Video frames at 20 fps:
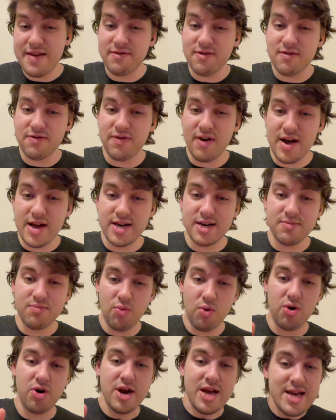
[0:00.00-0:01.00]
even find
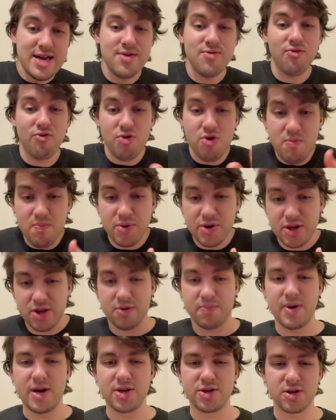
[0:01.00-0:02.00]
more in-room
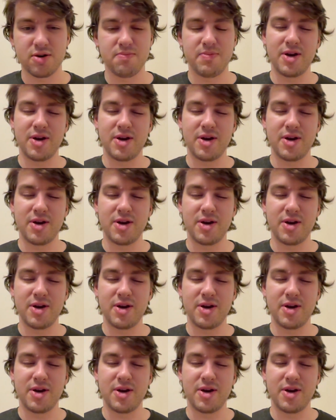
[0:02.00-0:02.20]
participation